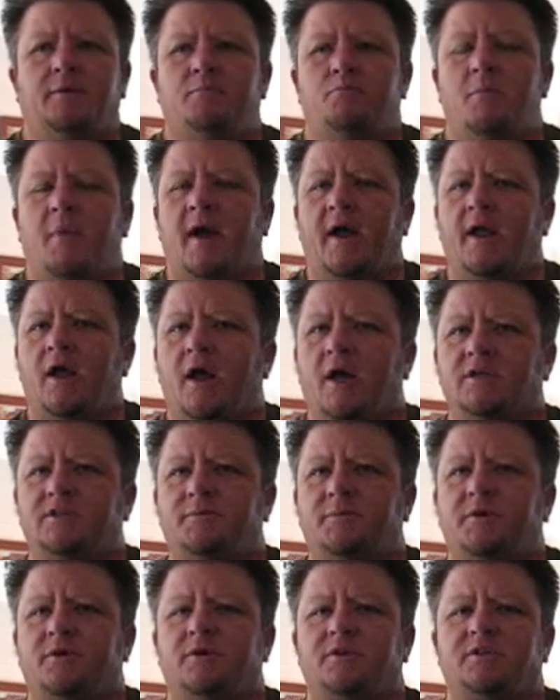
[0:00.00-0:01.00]
My
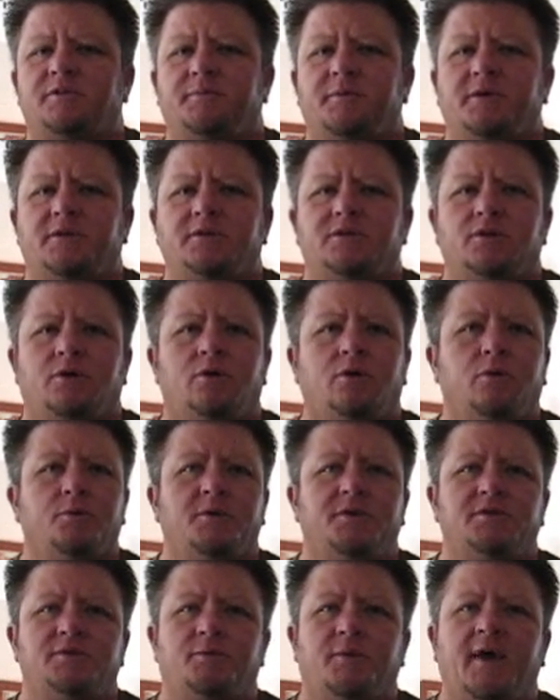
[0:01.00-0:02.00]
hospital experience, the whole
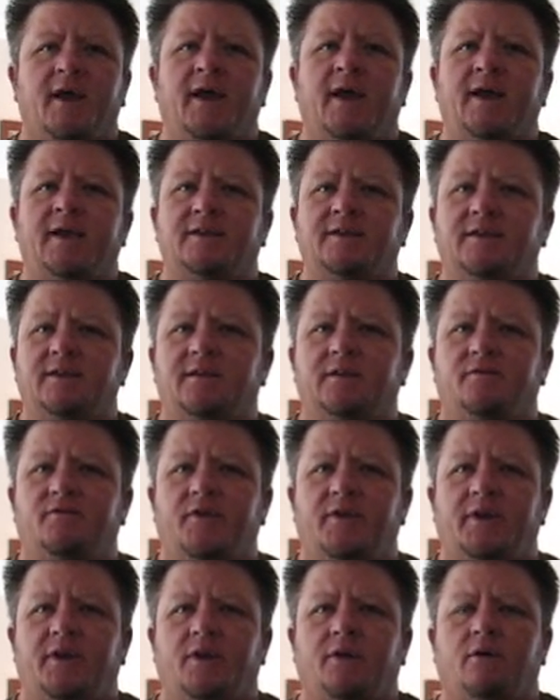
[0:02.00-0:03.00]
reason why I did the
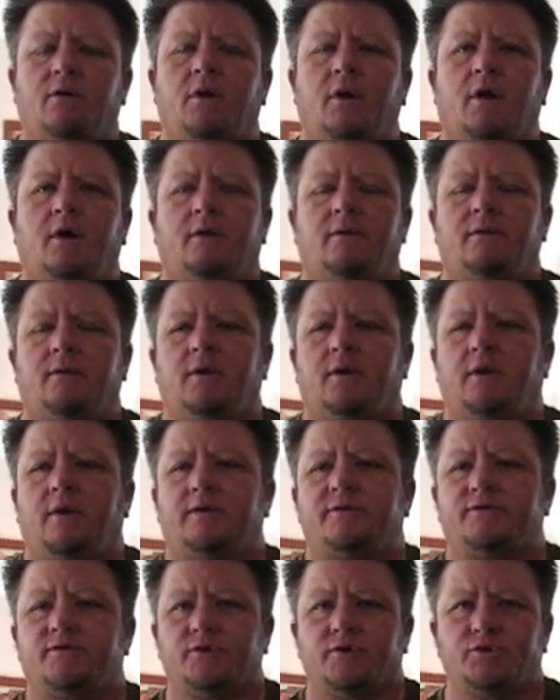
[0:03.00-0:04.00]
video on
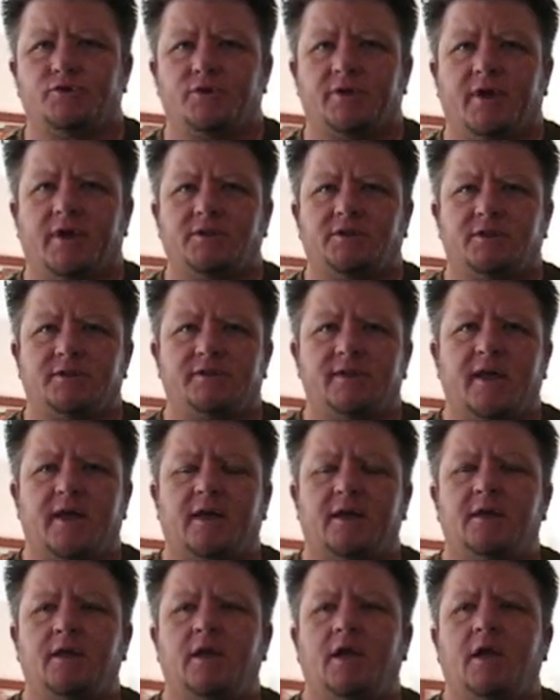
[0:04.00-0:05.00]
the surgery I just
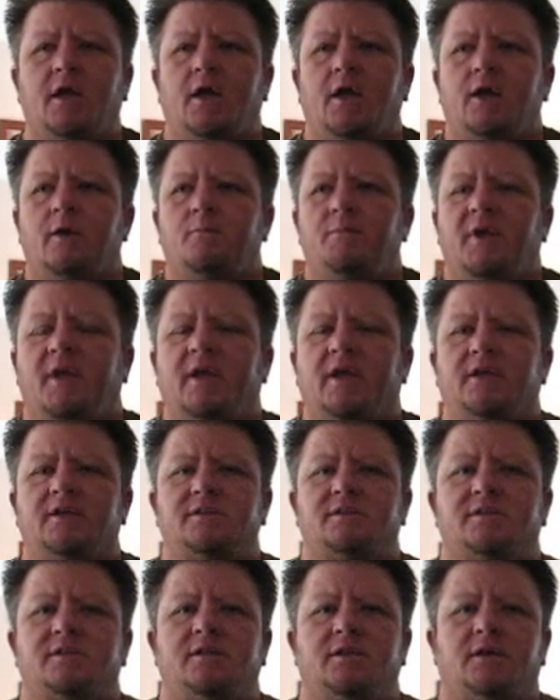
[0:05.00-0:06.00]
had,
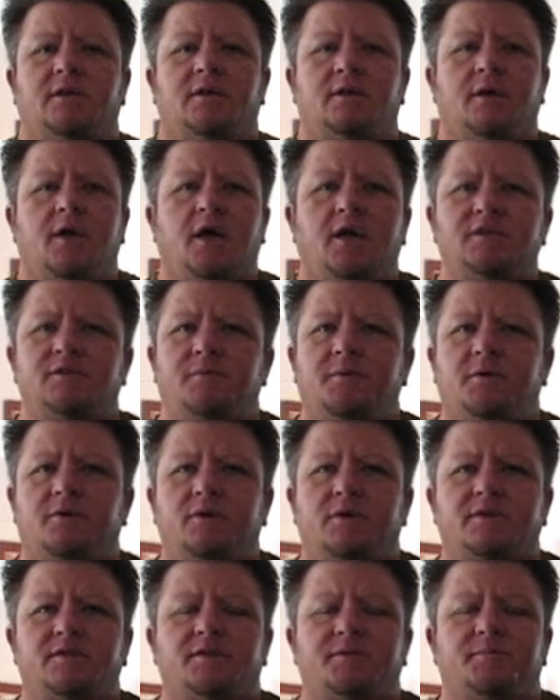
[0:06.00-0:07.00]
because the
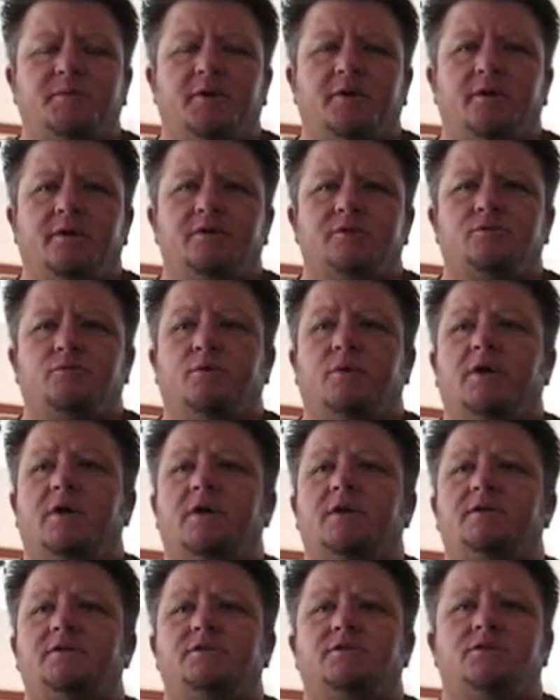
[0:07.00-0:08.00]
hospital experience
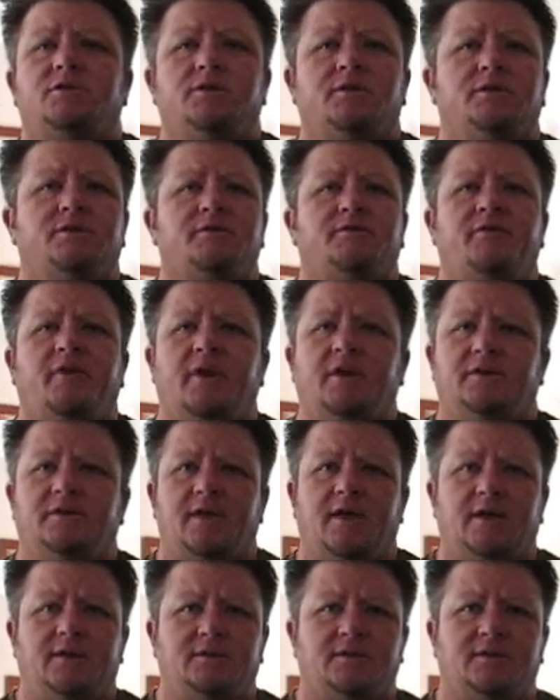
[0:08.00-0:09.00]
was just
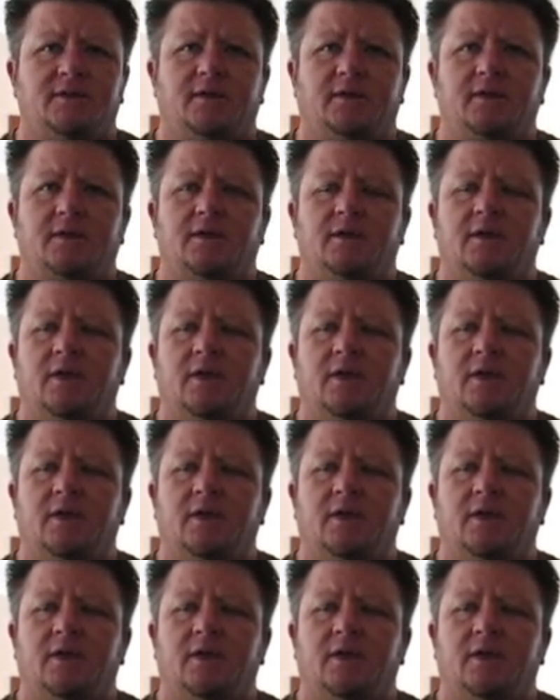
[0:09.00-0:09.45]
fantastic.